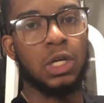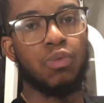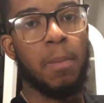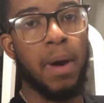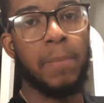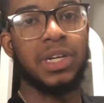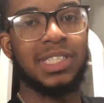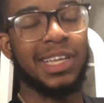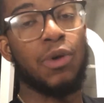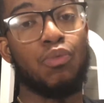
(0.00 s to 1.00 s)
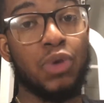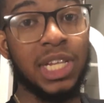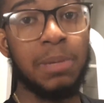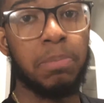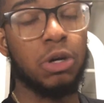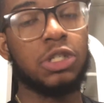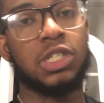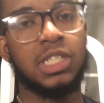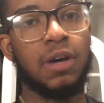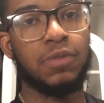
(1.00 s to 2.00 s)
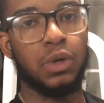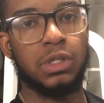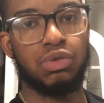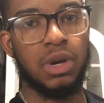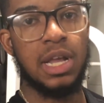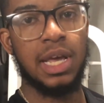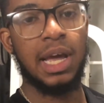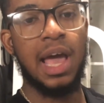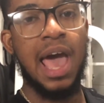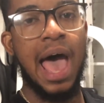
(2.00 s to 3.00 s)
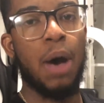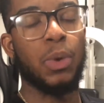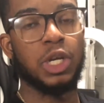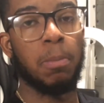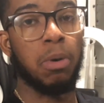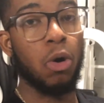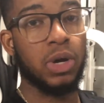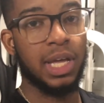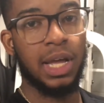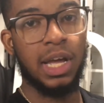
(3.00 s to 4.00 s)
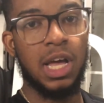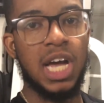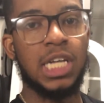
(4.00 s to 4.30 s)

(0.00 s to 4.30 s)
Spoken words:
Remember to really push yourself during training, and when you're bulking,